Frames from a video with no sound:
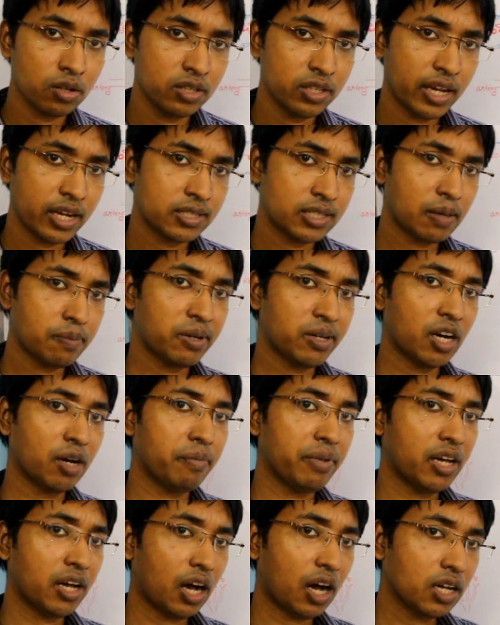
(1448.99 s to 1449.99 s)
The examiner
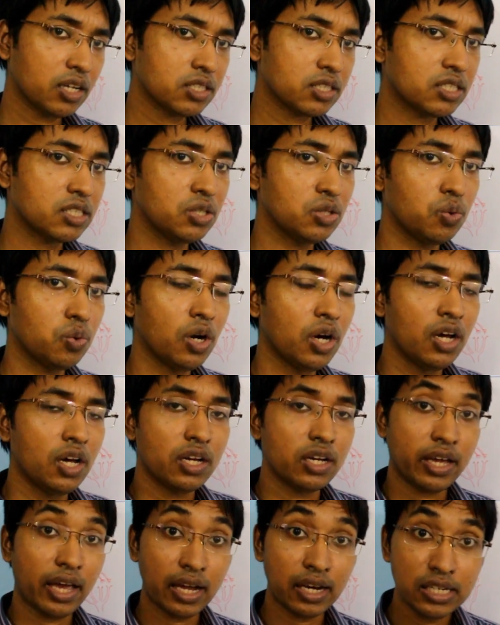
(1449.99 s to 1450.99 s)
may ask you,
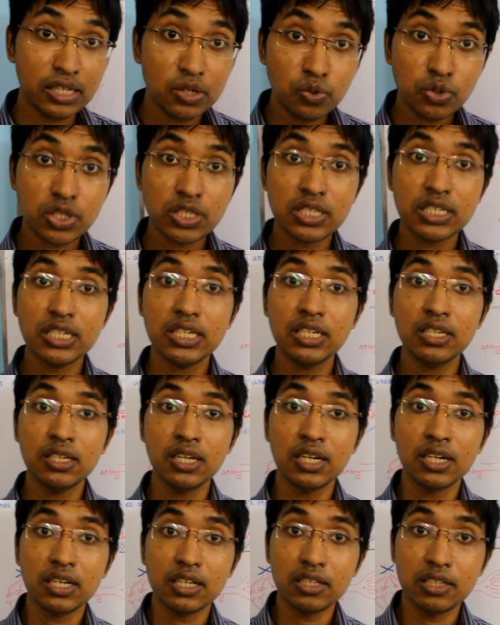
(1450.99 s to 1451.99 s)
can you see
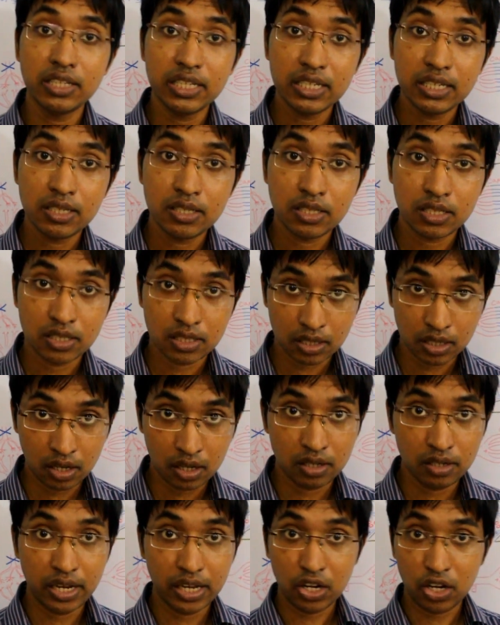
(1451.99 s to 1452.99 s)
these
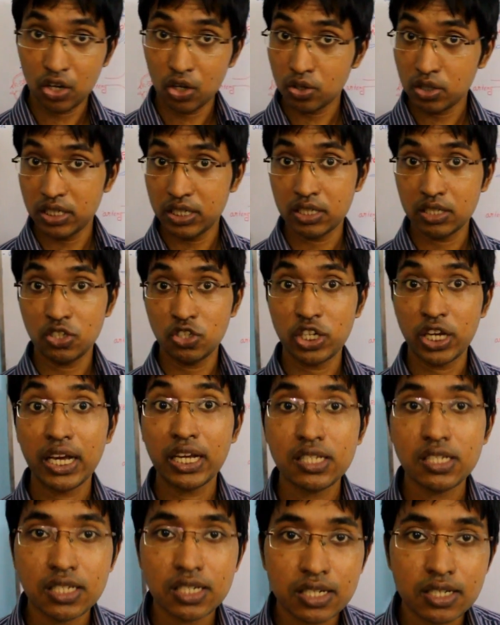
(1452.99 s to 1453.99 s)
necrotic
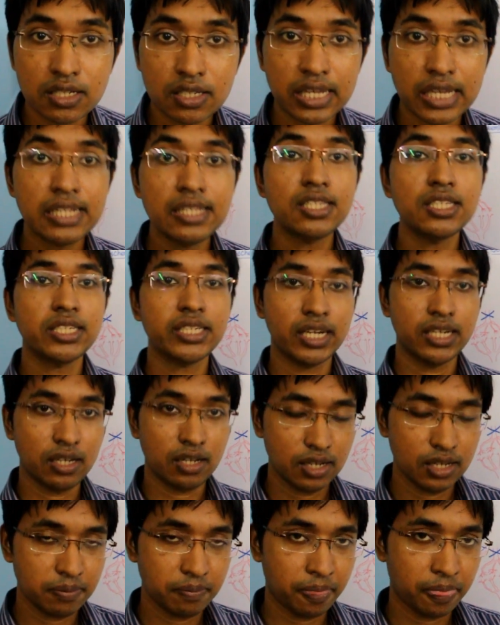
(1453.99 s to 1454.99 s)
changes
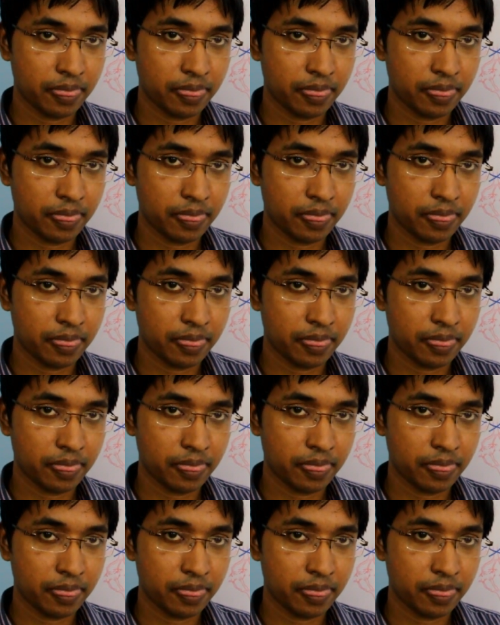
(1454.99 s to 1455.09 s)
instantly?